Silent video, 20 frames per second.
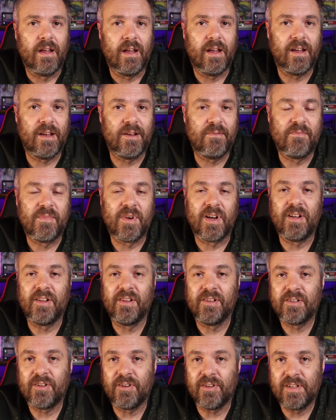Um,
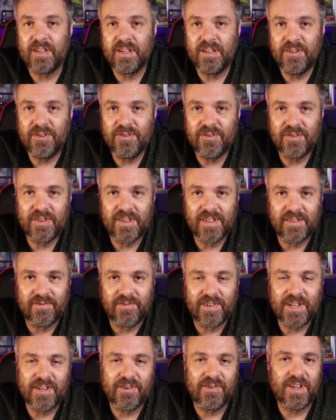I'll continue the
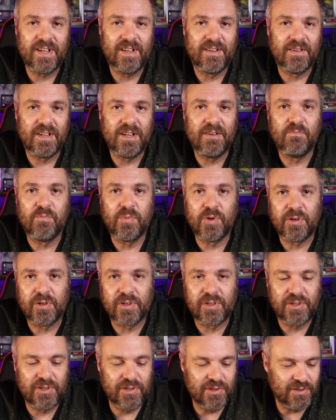video in in
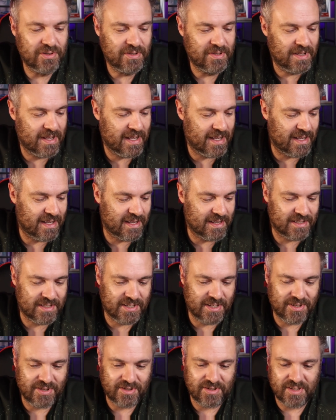part two. Uh,
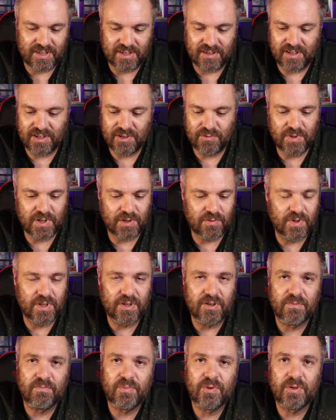so so this week we're
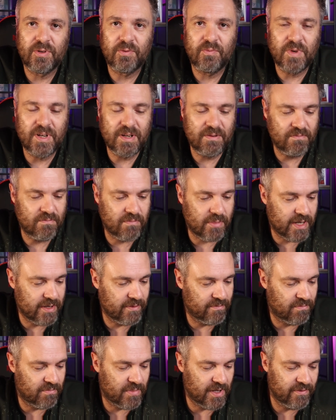doing part one,
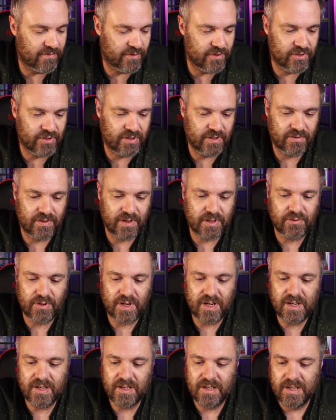my my version of the
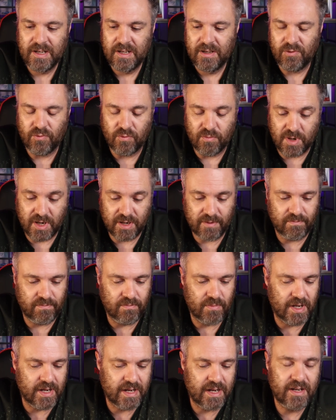trade or my
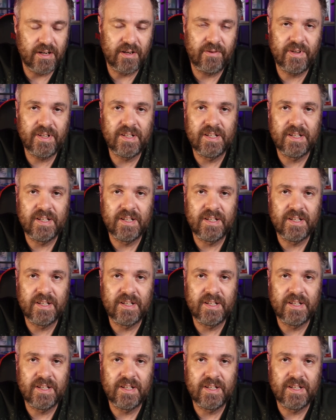my end of